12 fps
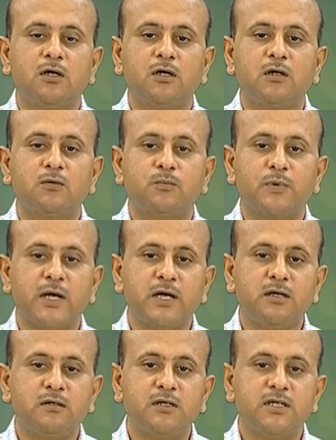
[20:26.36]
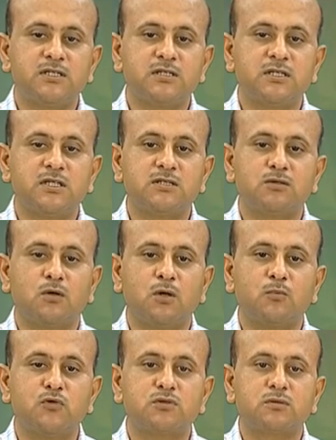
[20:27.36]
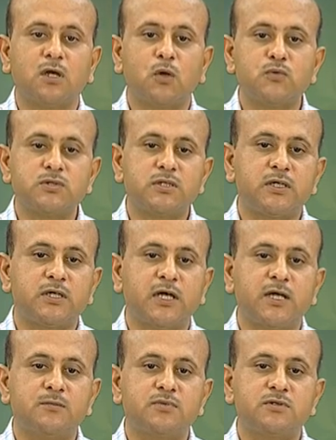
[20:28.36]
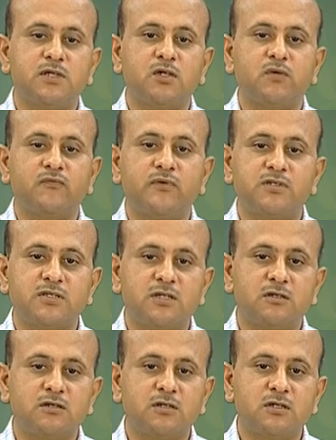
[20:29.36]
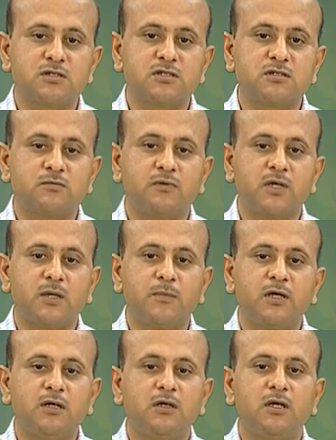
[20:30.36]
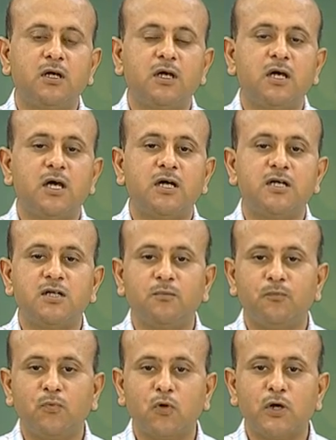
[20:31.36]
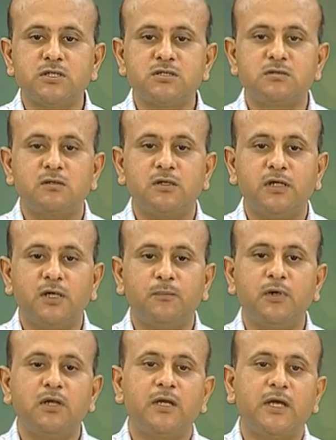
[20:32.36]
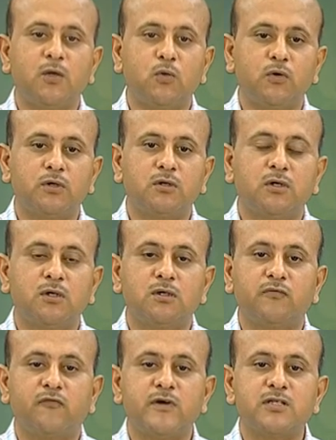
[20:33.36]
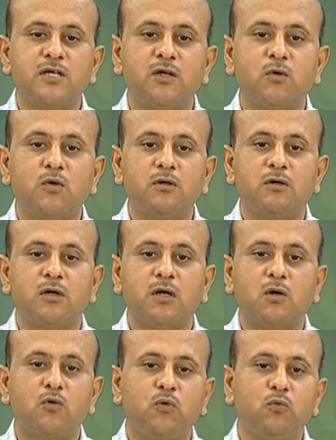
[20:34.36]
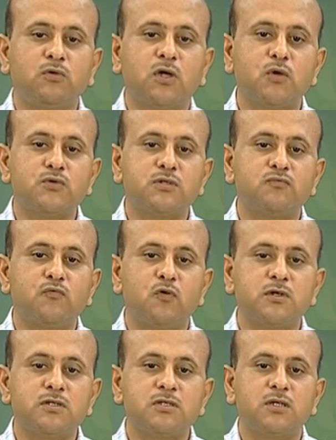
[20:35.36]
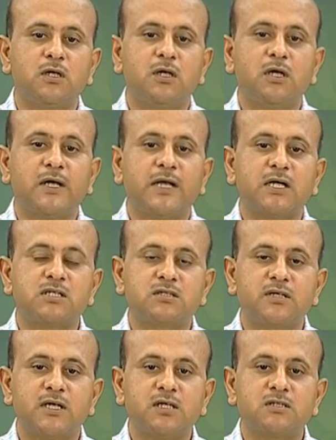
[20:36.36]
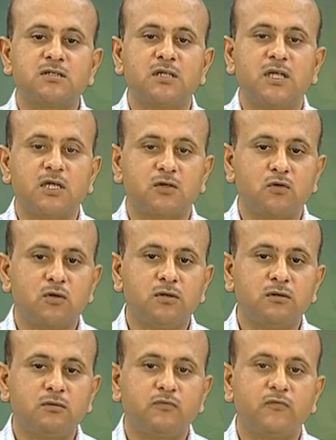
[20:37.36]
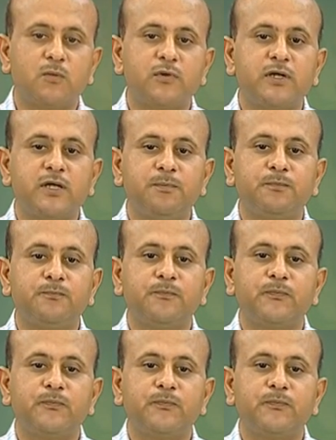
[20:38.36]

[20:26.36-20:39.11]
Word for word: Now, the brightness is almost 1000 times that of standard tungsten filament and it employs double anode. First anode around 2000 volts extracts electron from tip